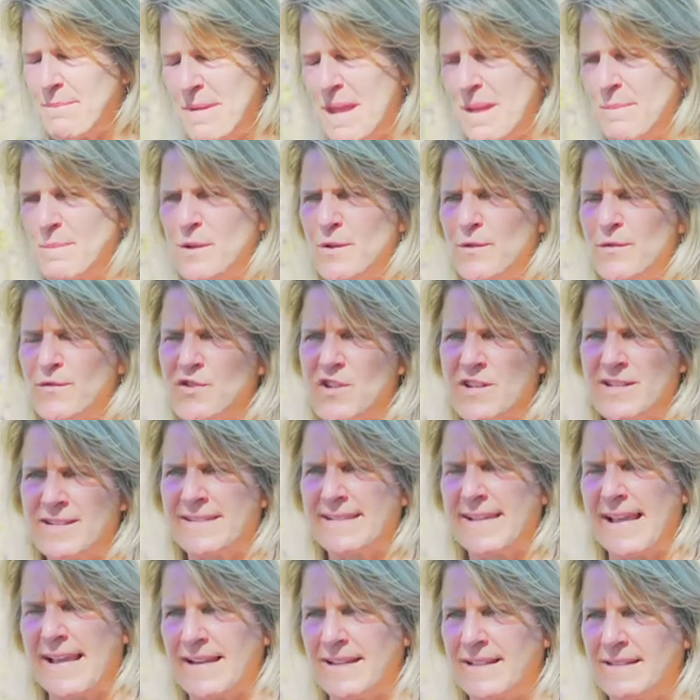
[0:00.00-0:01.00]
maybe you've just
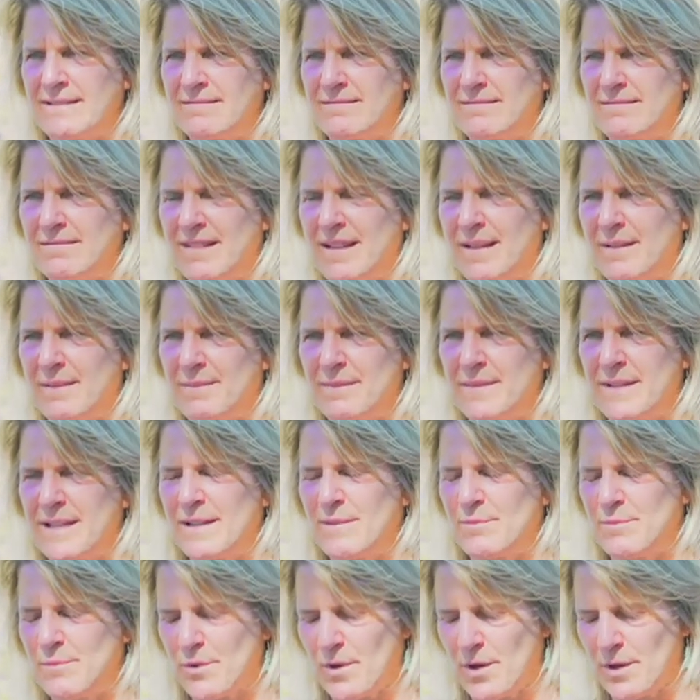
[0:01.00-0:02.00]
said it
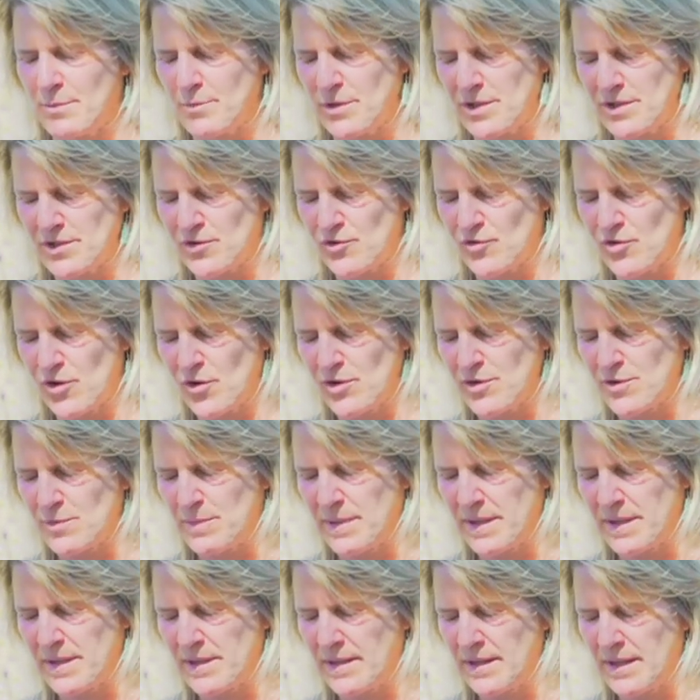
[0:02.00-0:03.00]
in broad brush strokes,
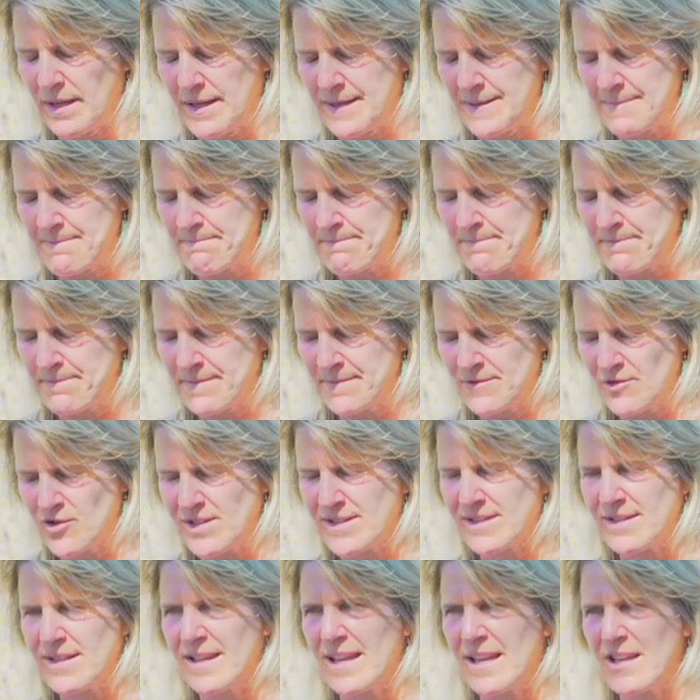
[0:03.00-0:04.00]
but
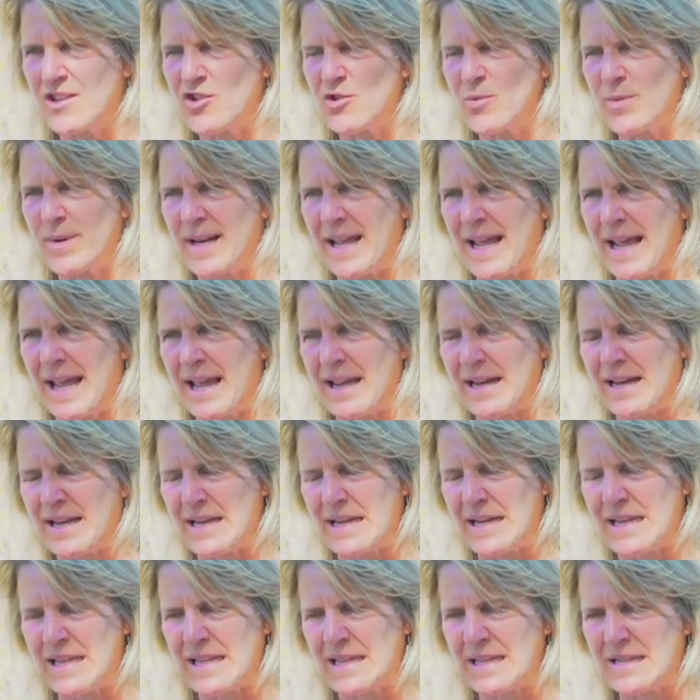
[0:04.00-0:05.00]
just in case you want to add
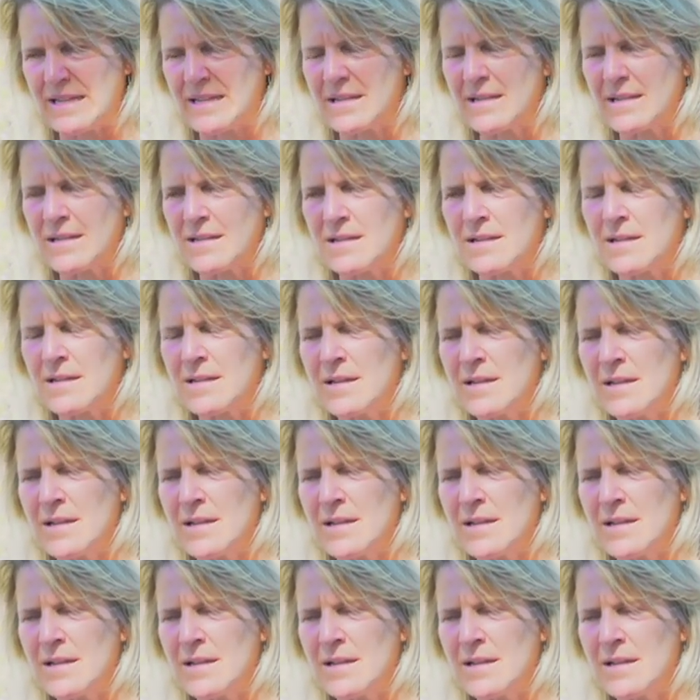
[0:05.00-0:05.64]
anything to,